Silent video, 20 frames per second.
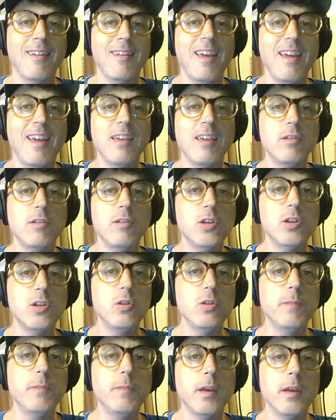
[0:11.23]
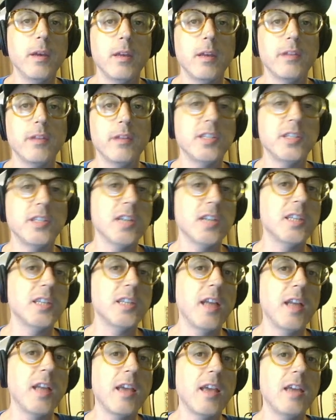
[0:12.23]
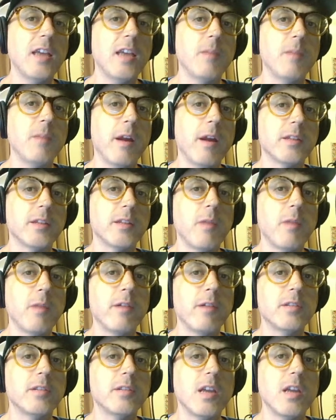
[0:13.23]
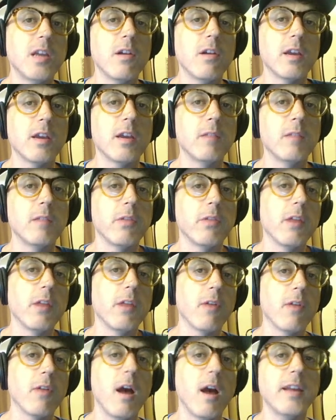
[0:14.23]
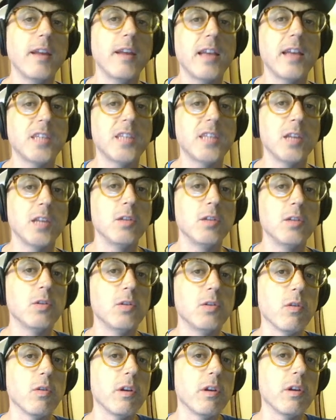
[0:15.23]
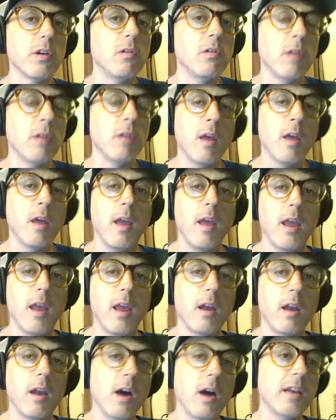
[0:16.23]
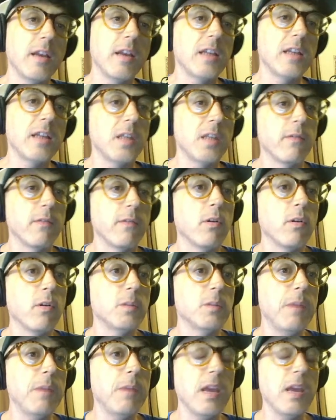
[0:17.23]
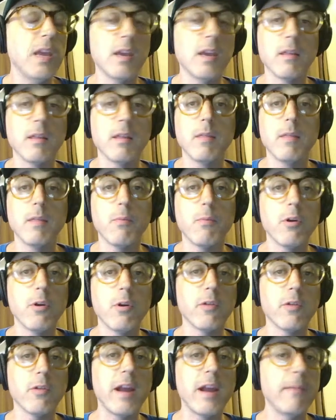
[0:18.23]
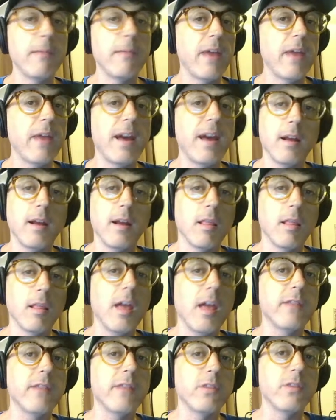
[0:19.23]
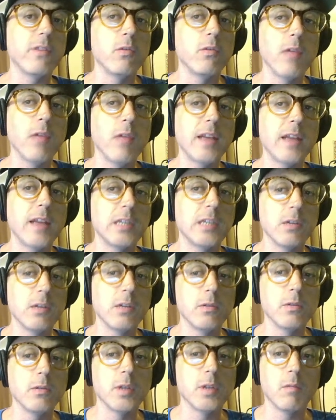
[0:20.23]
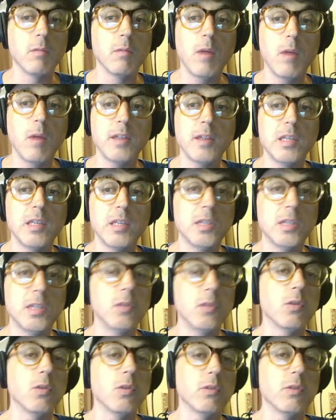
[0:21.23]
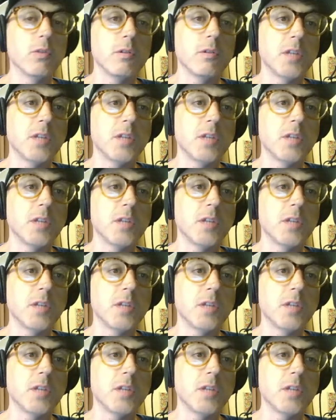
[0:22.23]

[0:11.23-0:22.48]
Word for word: YouTube? It's Justin, aka Demonic Sweaters, here again with another Audacity tutorial. And Audacity, of course, being the program that a lot of you like to use and watch these tutorials.